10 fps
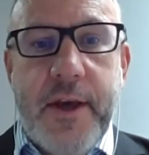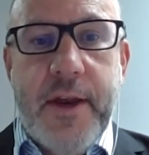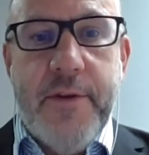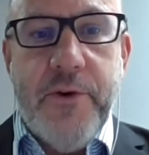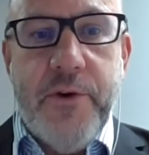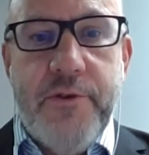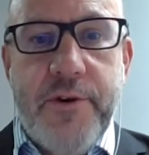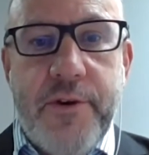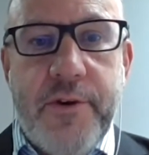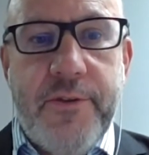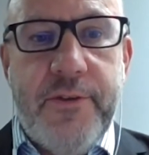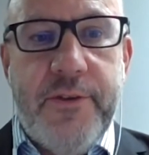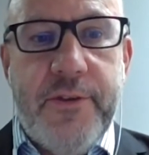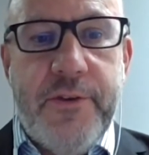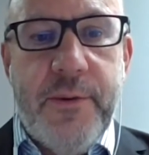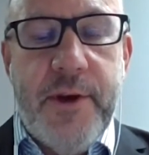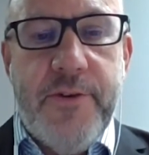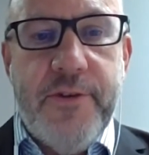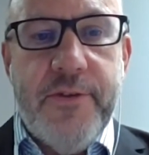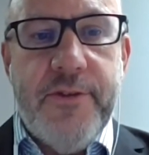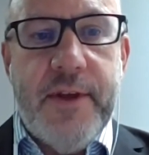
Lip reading: and avoid redundancy situations,